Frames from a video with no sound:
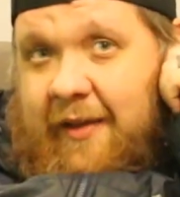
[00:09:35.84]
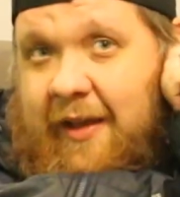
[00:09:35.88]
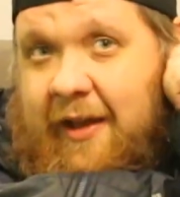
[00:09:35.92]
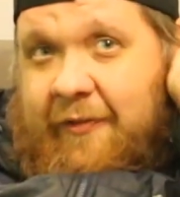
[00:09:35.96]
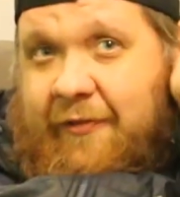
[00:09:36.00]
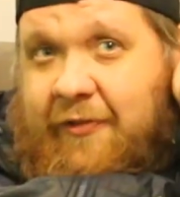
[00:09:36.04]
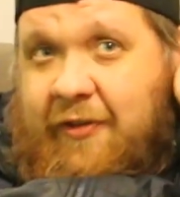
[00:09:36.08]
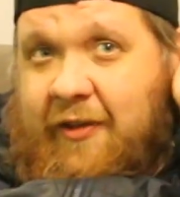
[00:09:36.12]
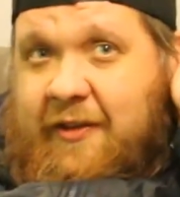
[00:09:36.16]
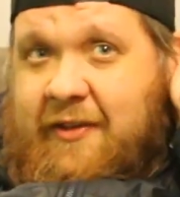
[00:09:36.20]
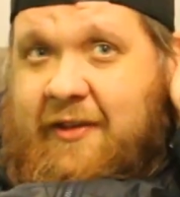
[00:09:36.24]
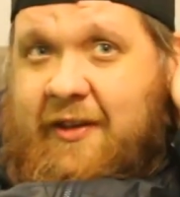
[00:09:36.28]
I
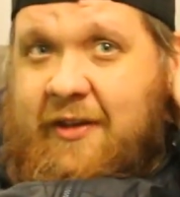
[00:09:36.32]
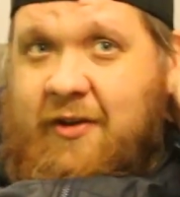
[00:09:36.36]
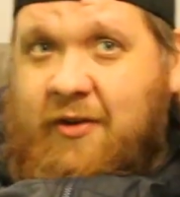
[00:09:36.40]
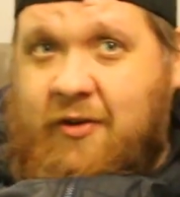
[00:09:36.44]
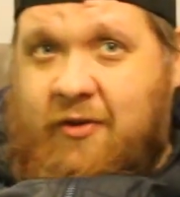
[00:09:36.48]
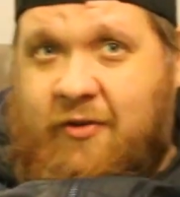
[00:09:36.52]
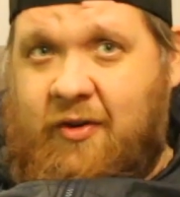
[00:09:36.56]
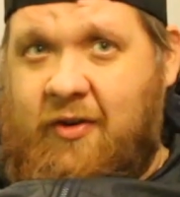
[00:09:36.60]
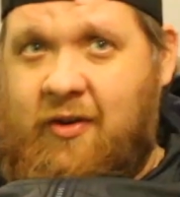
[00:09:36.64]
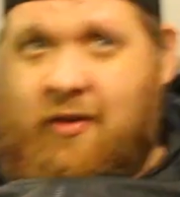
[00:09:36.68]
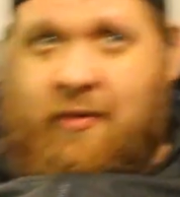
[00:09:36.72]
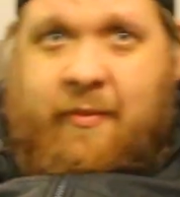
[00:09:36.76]
feel like that you're
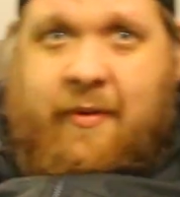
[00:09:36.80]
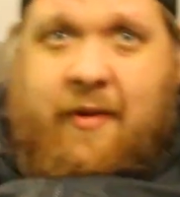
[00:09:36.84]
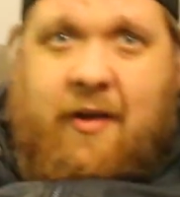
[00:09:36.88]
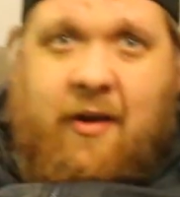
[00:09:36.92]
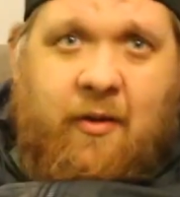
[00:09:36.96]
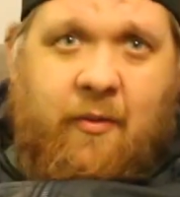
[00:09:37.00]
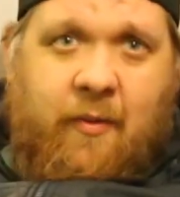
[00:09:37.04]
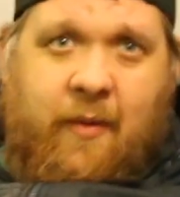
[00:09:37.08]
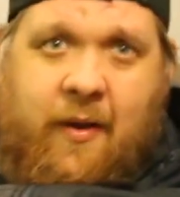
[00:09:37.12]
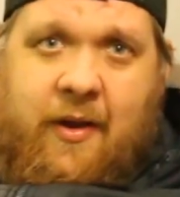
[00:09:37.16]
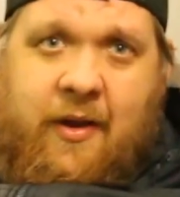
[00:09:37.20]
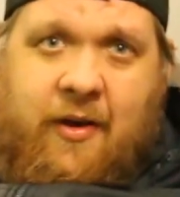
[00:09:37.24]
grilling me
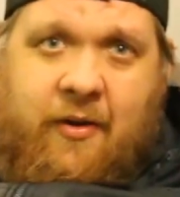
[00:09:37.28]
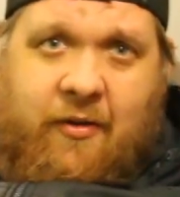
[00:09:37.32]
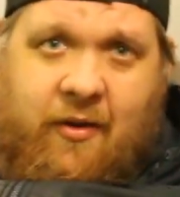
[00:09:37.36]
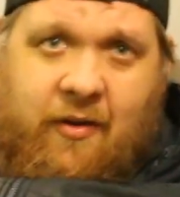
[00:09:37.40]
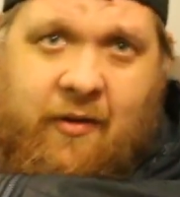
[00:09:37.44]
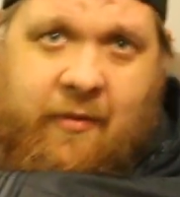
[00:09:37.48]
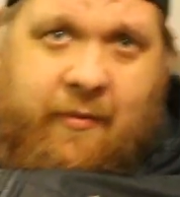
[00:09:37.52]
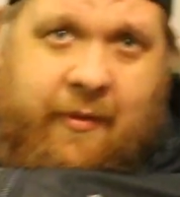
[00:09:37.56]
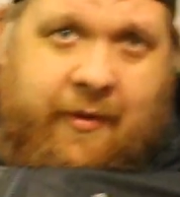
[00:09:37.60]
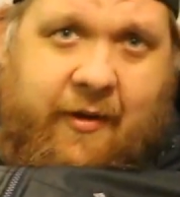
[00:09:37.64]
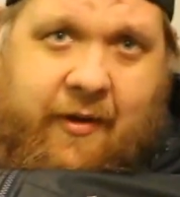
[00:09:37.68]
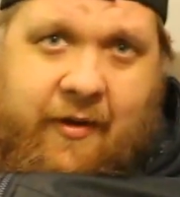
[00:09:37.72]
here. Why are you
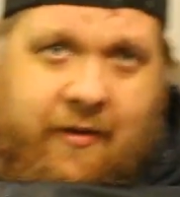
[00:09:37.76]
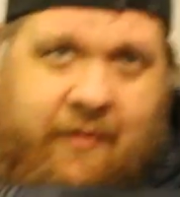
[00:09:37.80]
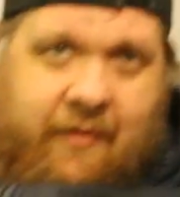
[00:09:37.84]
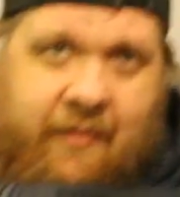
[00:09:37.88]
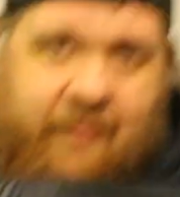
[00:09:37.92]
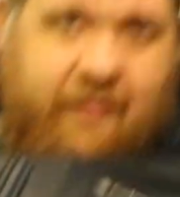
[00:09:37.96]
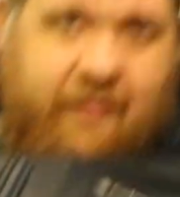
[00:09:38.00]
grilling me?